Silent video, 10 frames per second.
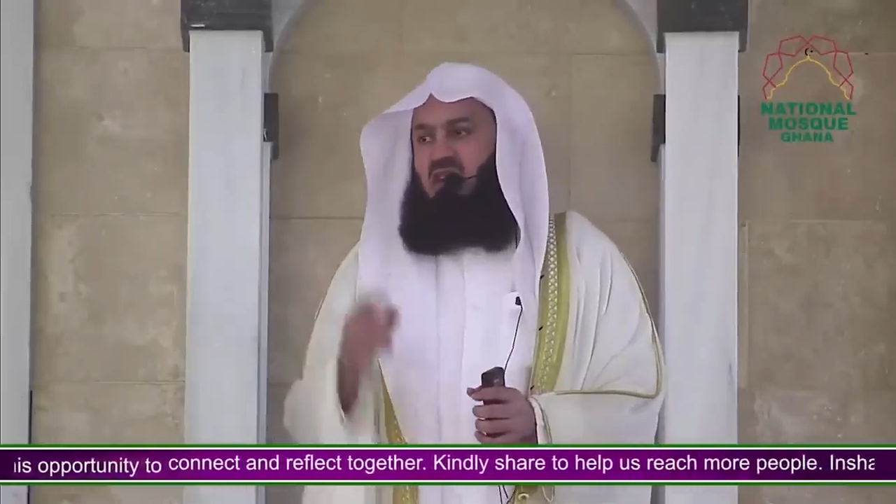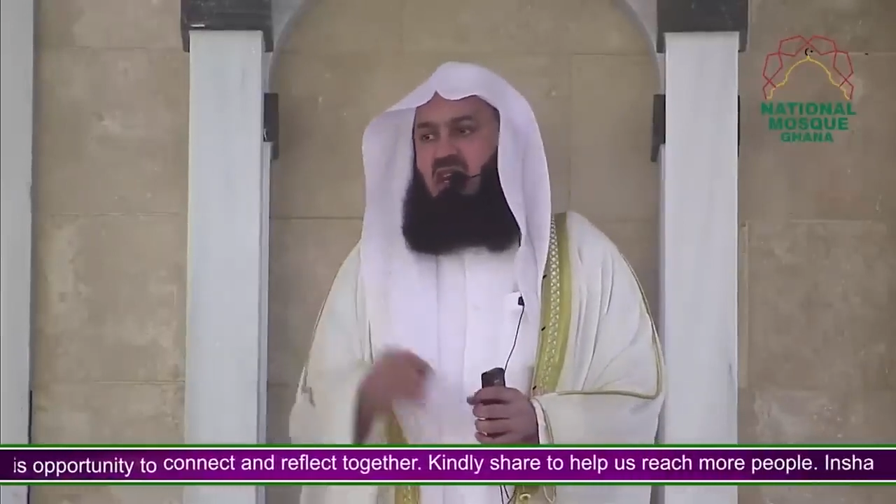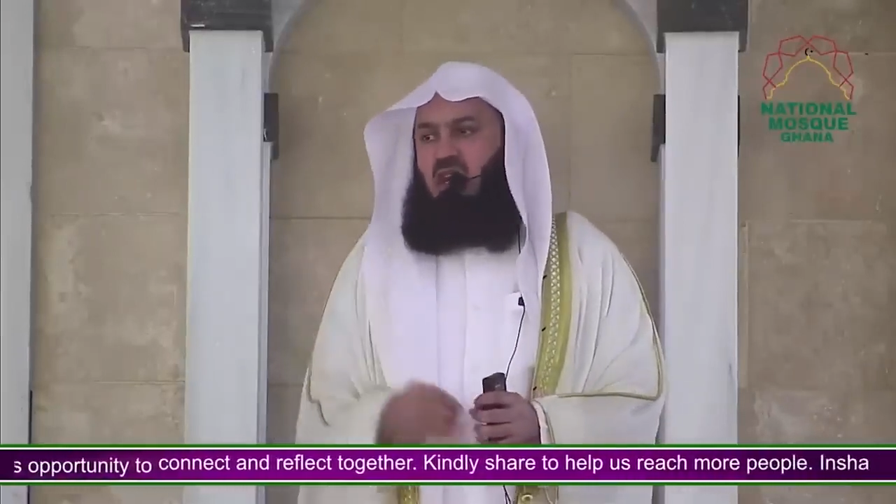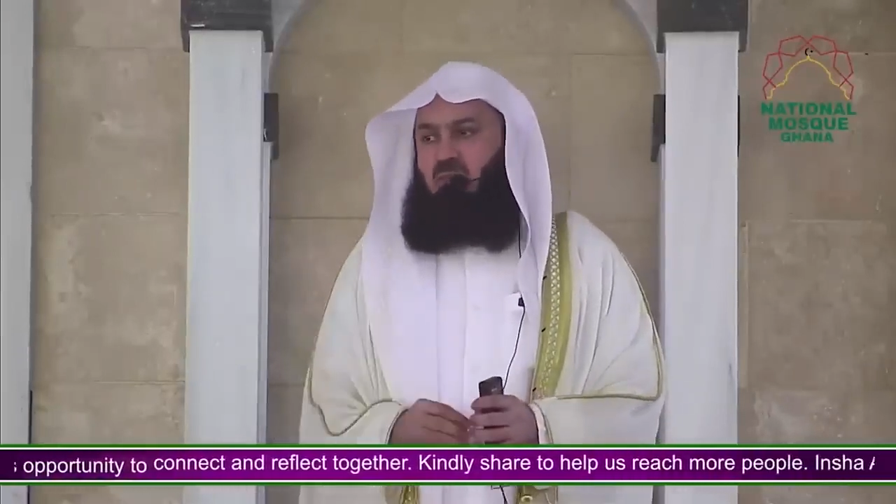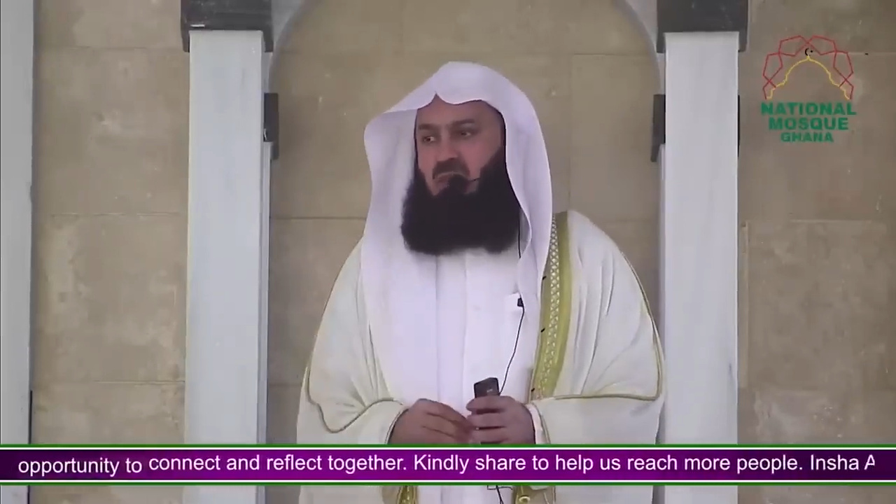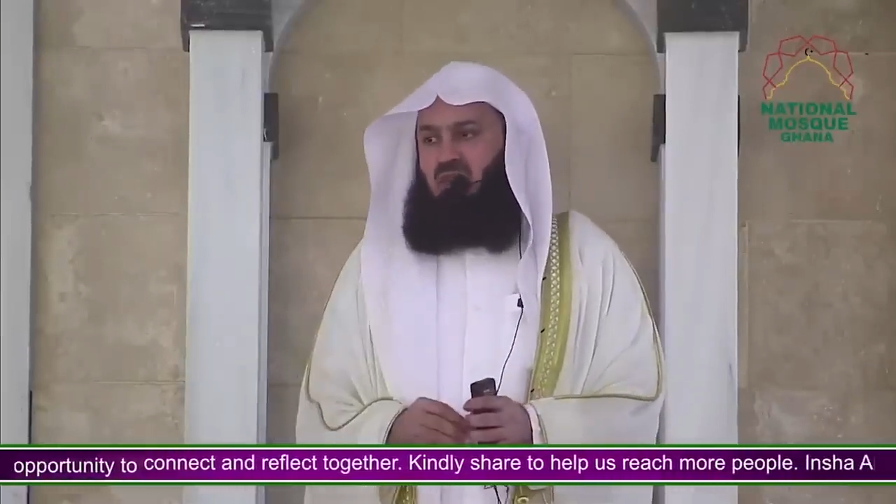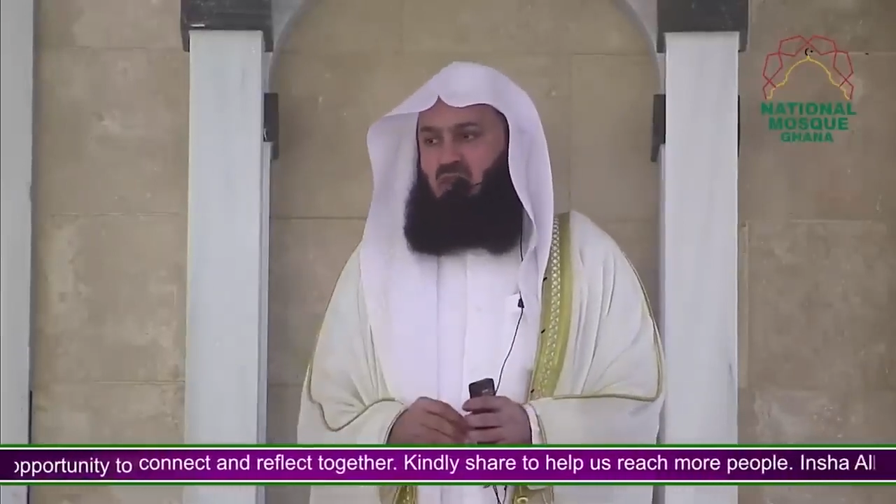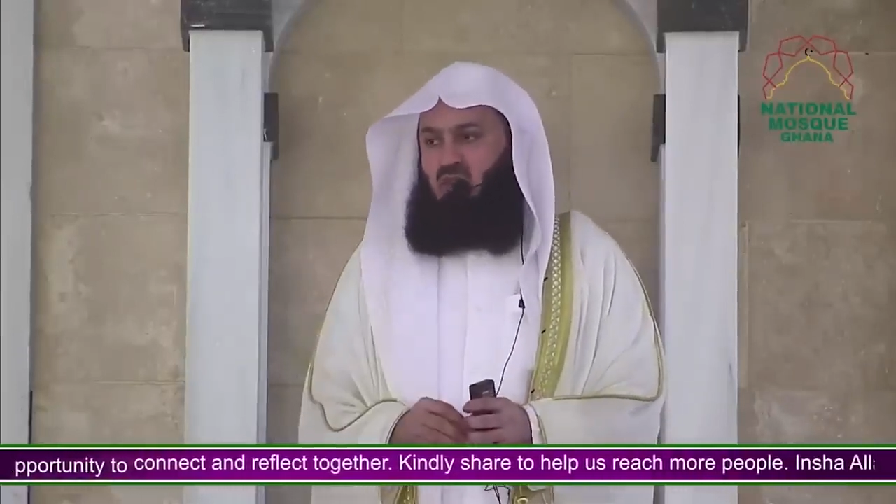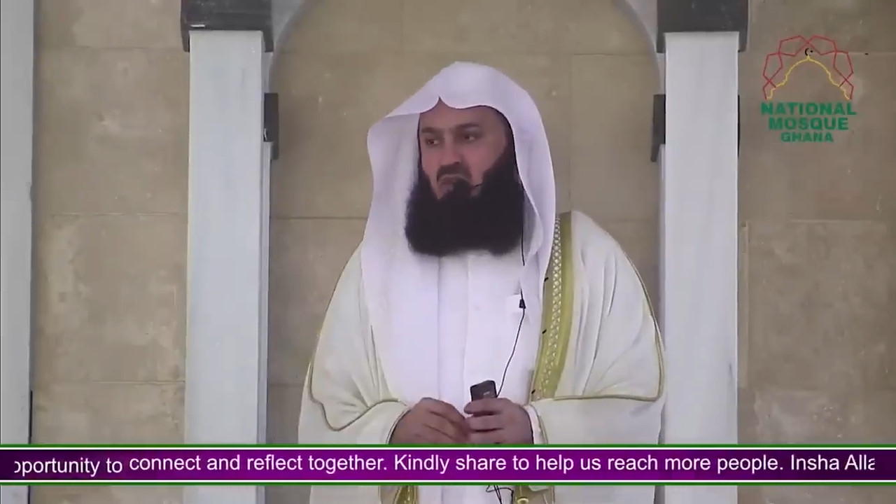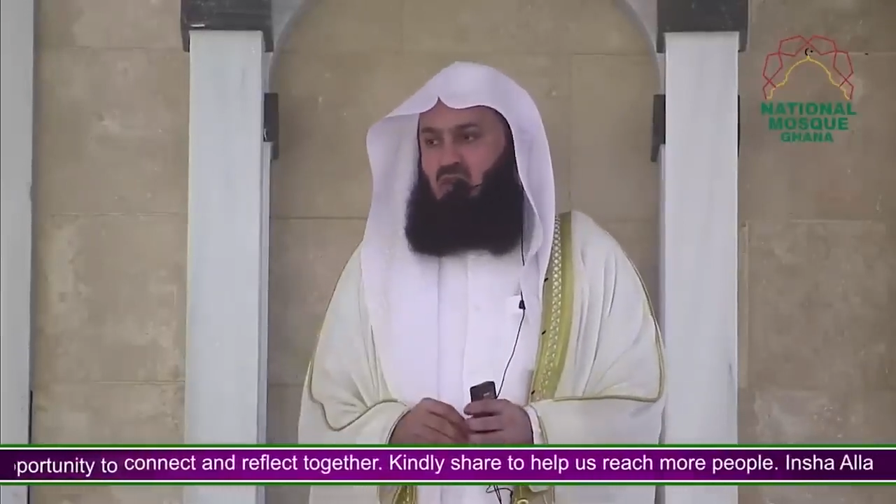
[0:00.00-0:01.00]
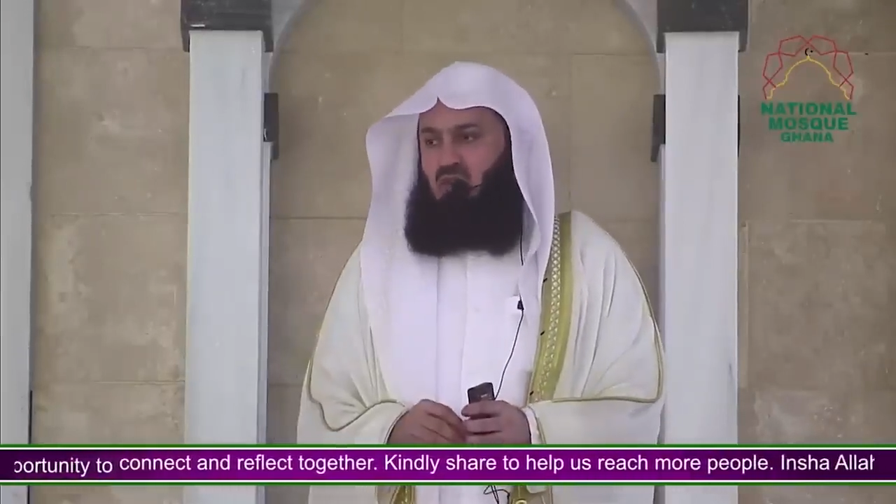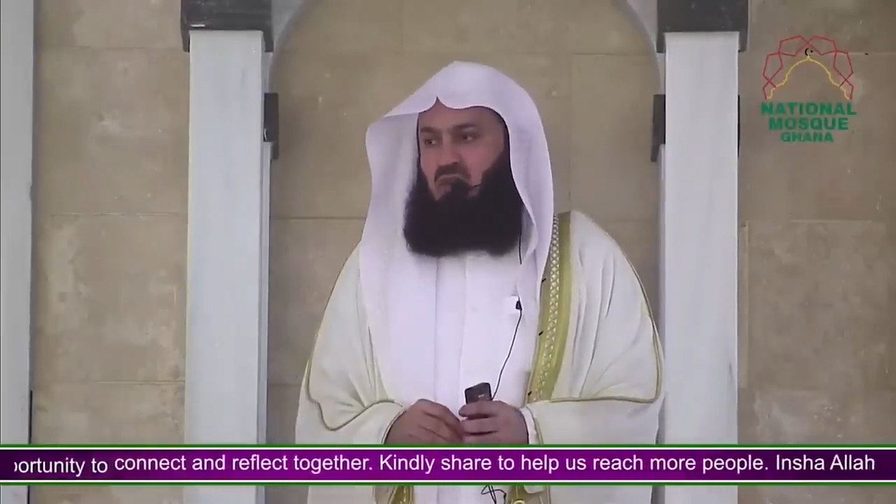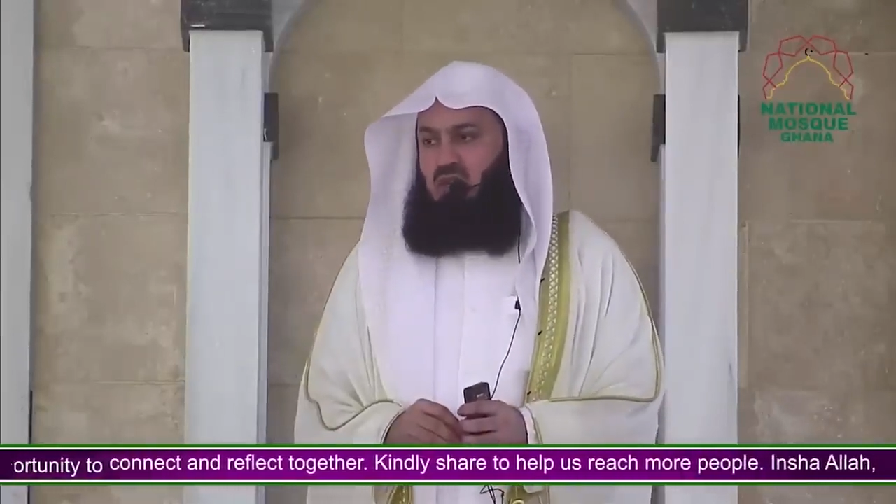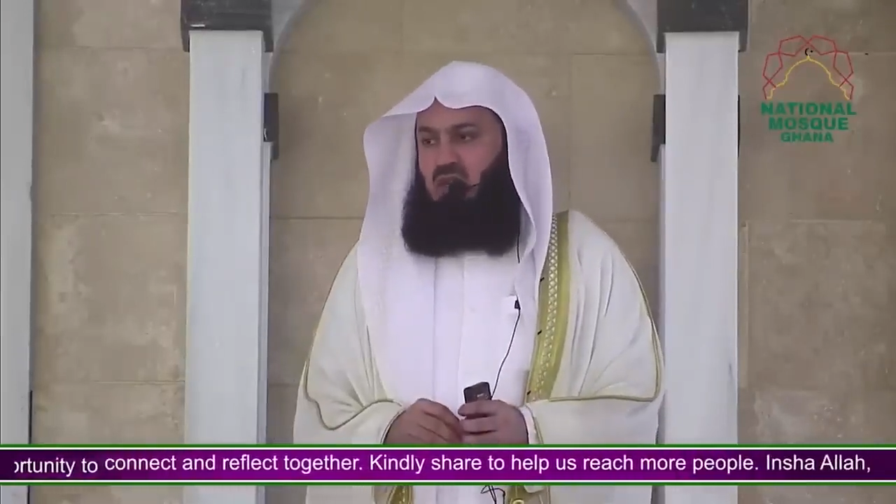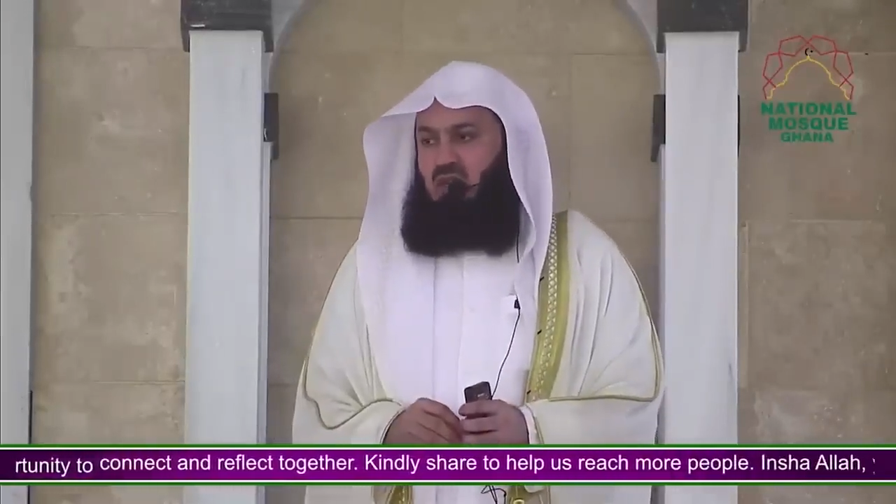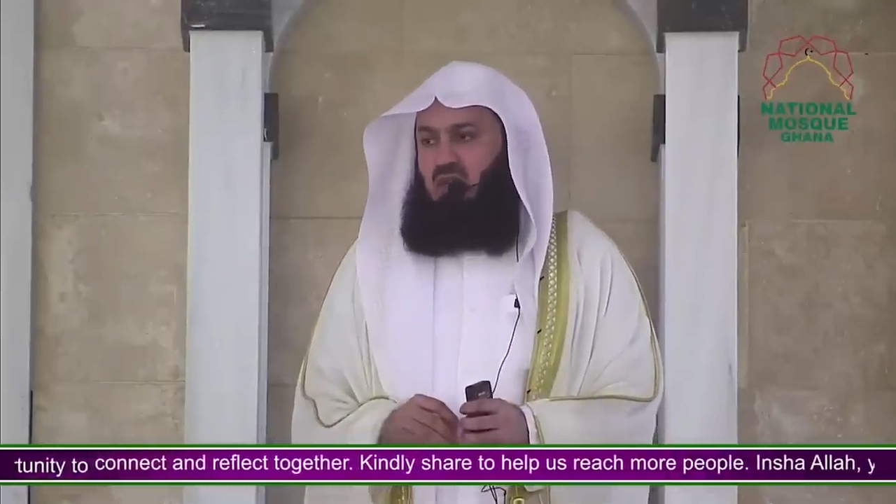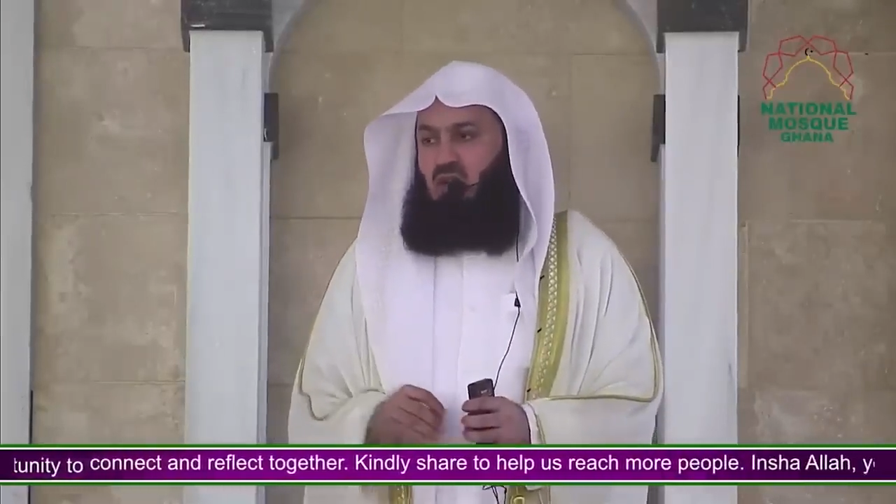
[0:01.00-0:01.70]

of Allah upon you.